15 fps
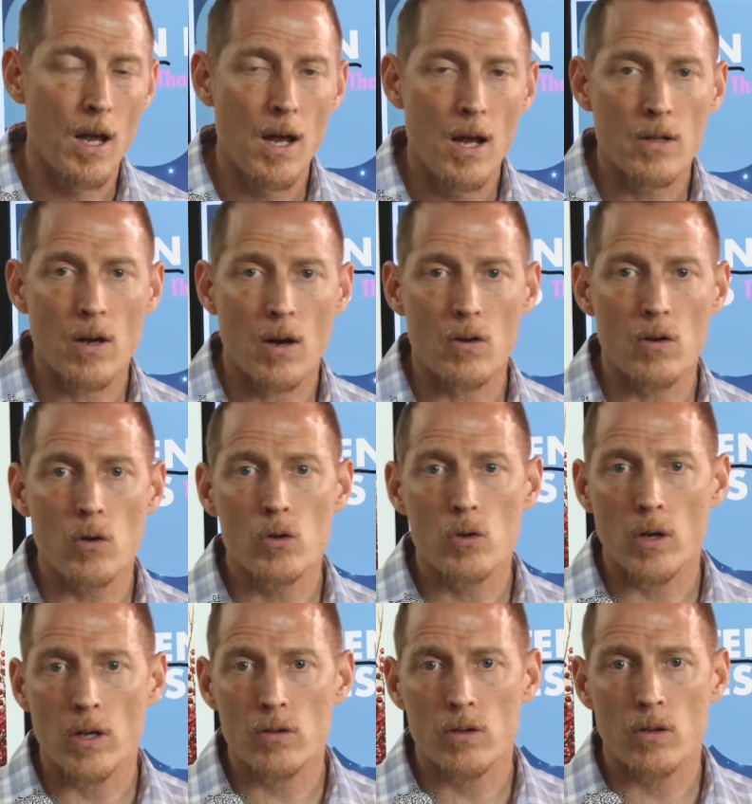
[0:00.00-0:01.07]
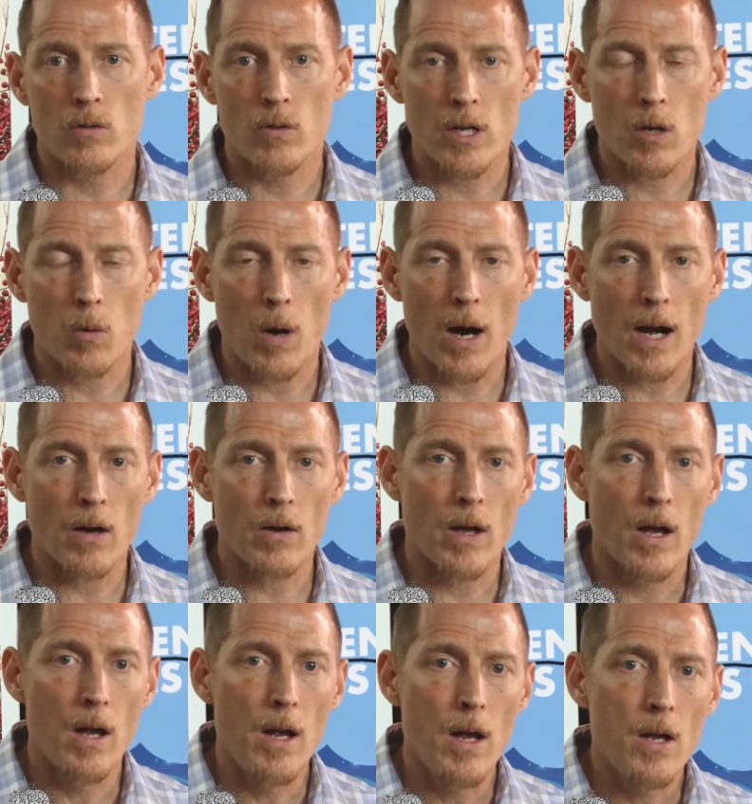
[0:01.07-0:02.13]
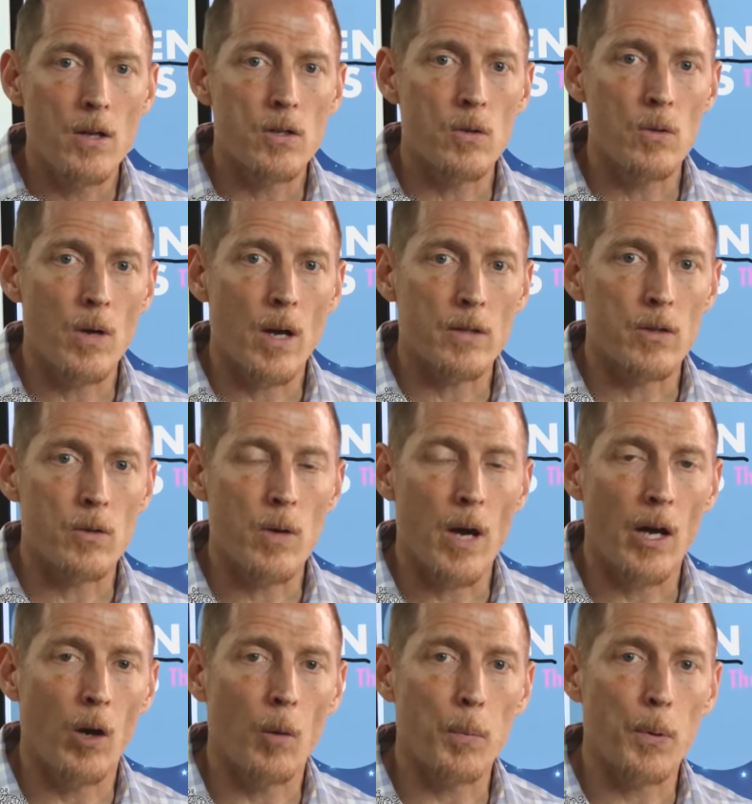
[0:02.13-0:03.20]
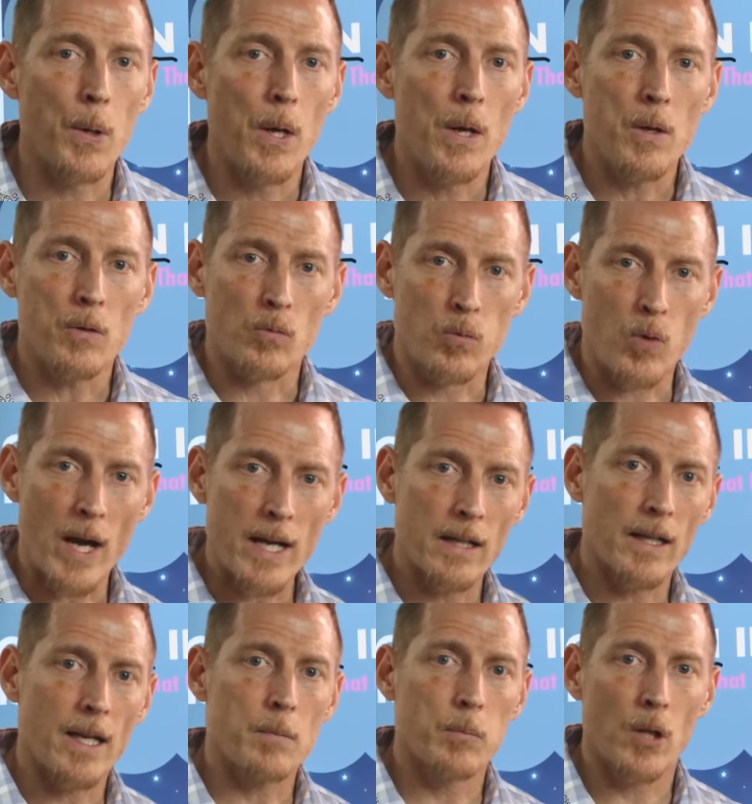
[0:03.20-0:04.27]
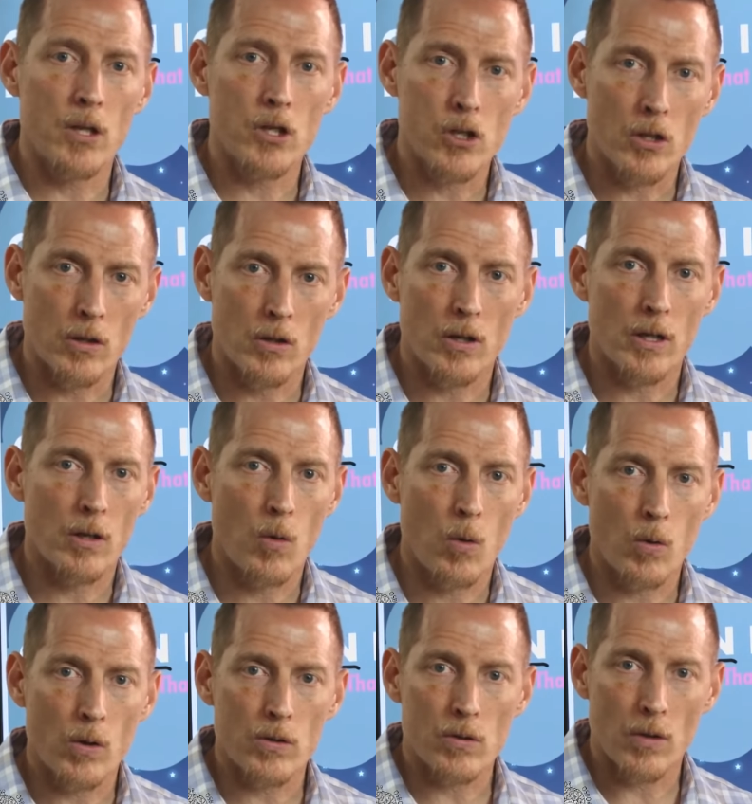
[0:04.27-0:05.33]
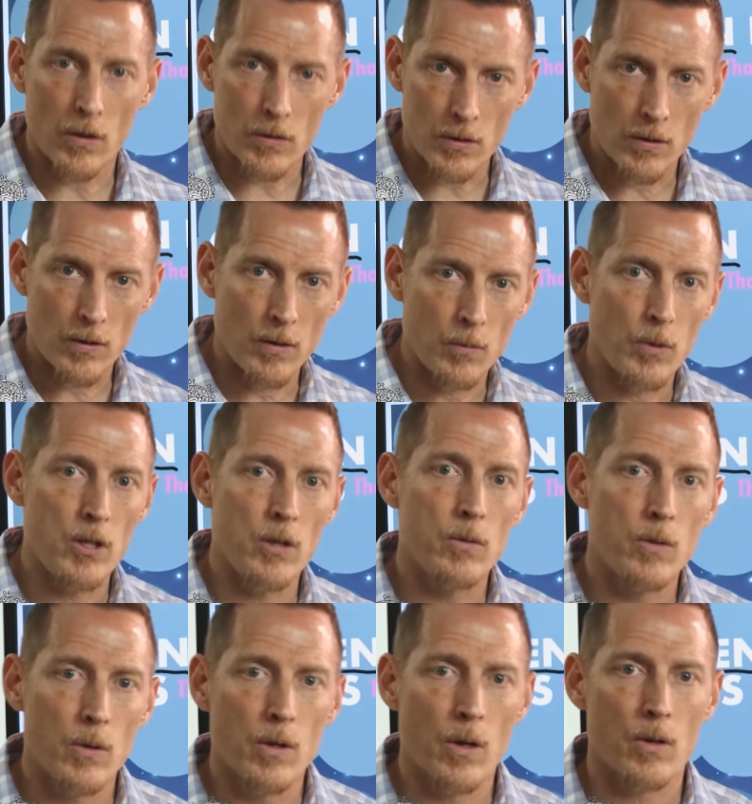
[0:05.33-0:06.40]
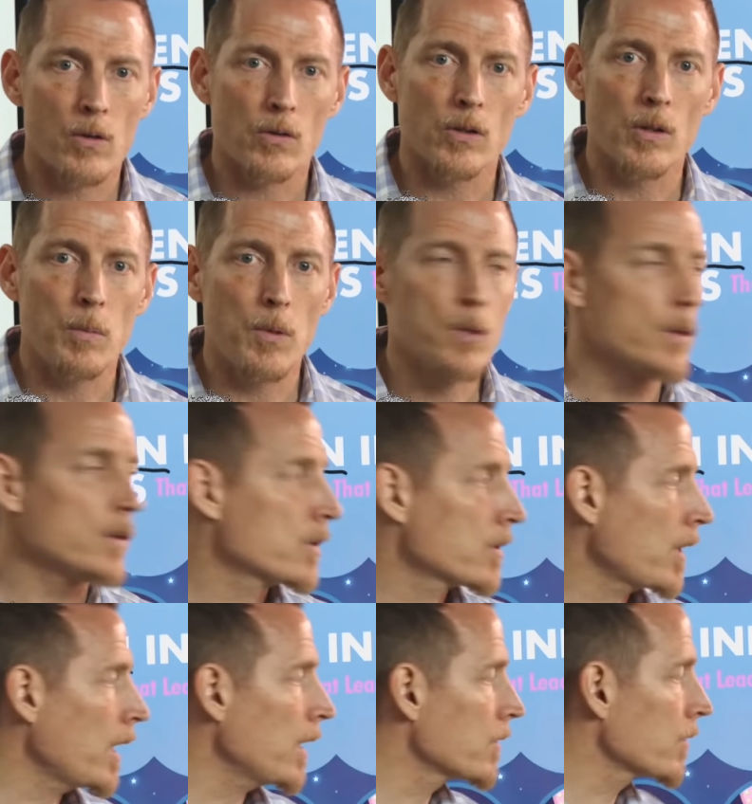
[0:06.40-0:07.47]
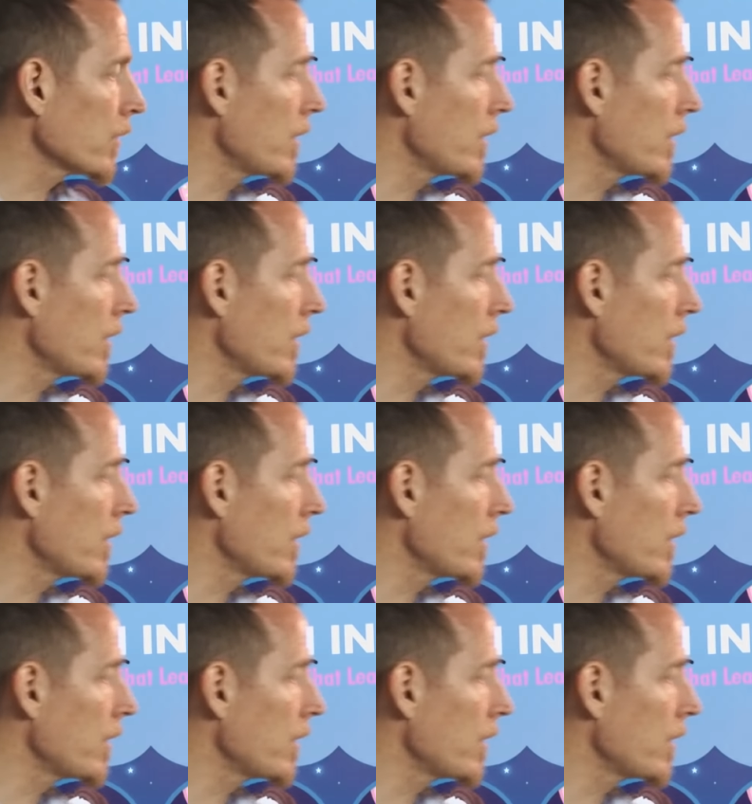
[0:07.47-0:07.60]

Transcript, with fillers: There are nutrients that are required to, to help regulate blood sugar and cortisol so that when you do go to sleep, you can stay asleep.